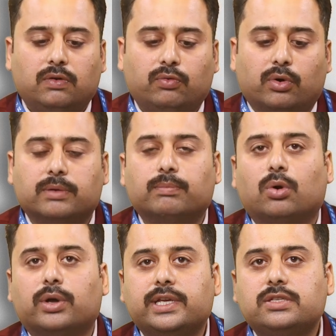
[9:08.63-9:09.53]
for
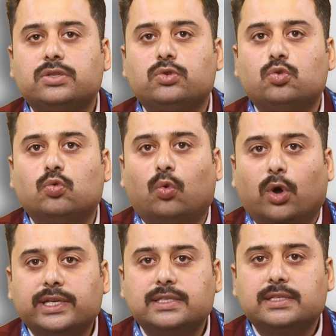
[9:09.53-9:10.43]
employees to
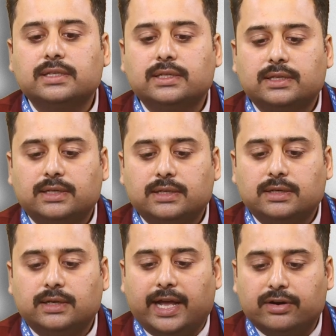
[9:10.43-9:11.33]
voice
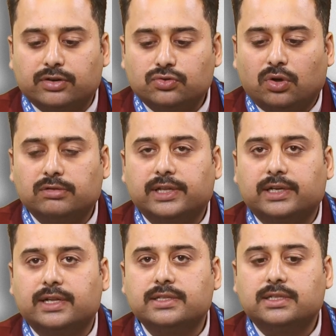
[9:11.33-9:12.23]
and resolve their
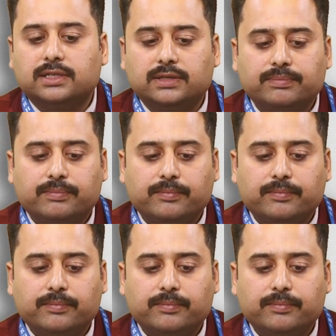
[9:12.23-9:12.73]
concern,